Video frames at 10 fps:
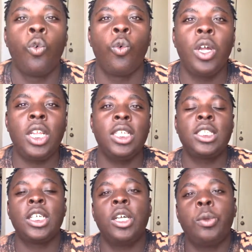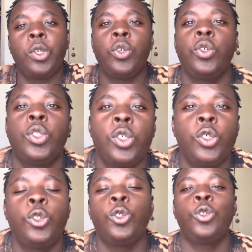What is up,
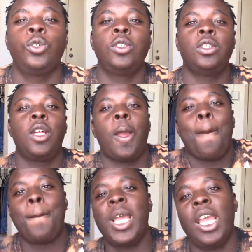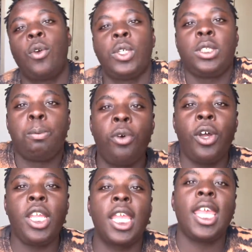YouTube? Back with your
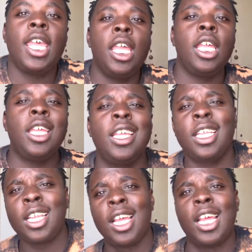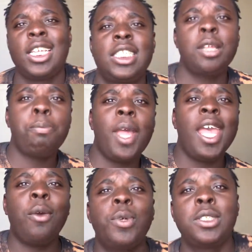boy again. I said
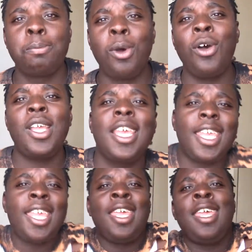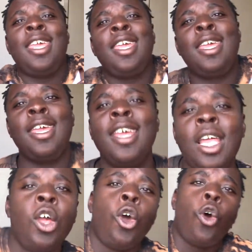back with your boy
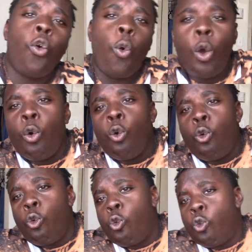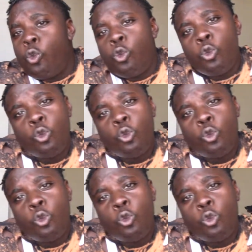again. Woo!